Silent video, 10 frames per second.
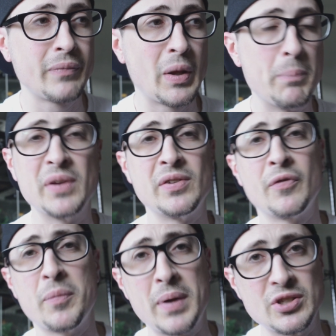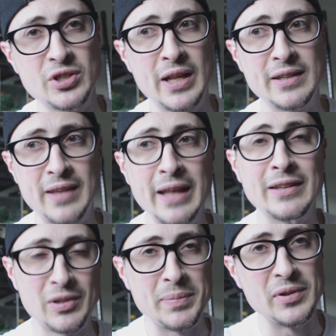misinformation that
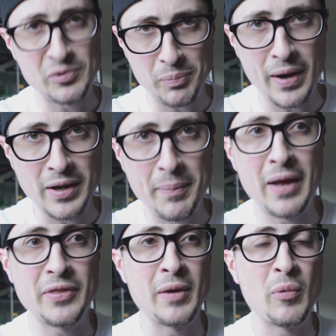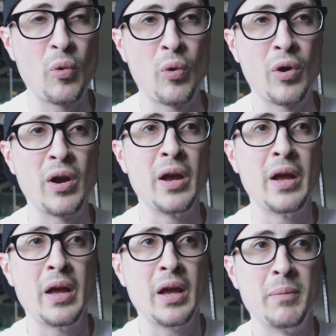tends to be spread about them or
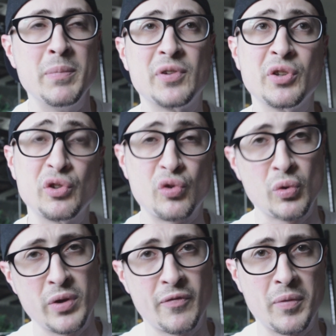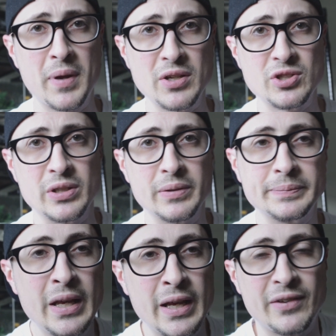misconstrued information.
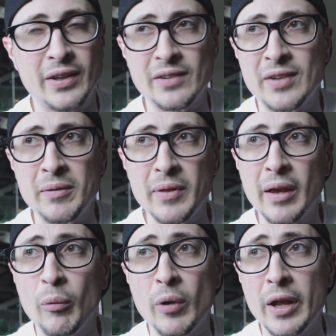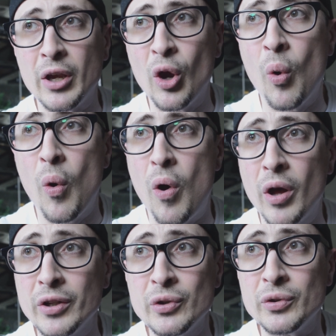It's like the same thing when I go
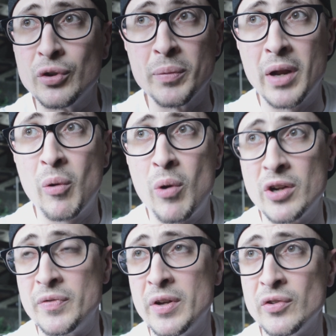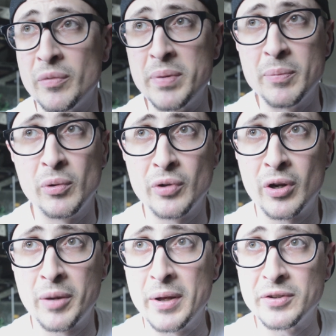on YouTube and I watch videos of people
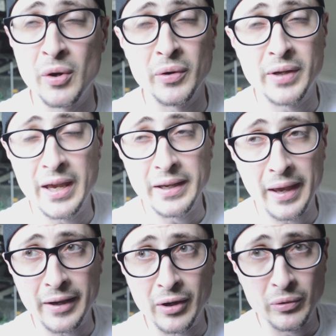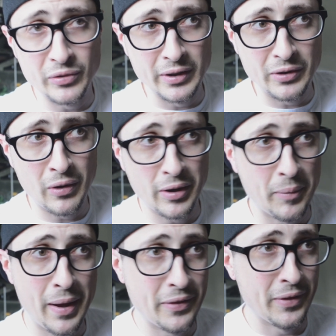talk about Tokay geckos, and they talk
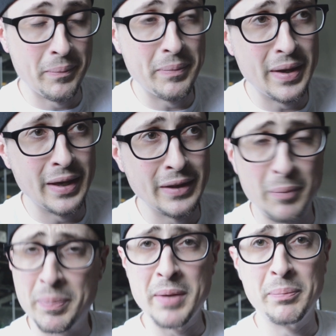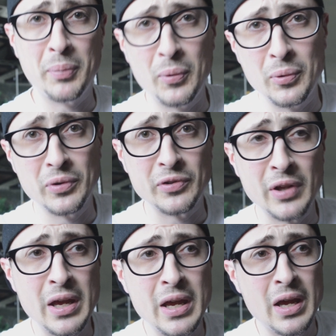about them being the pit bulls
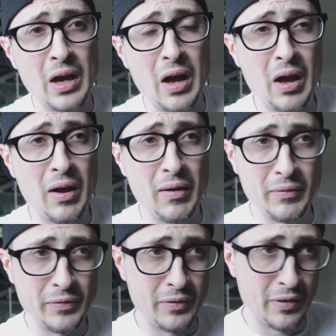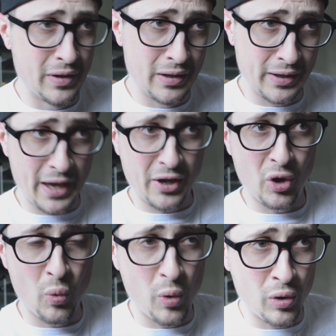of the
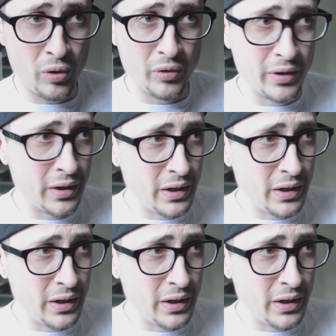gecko world,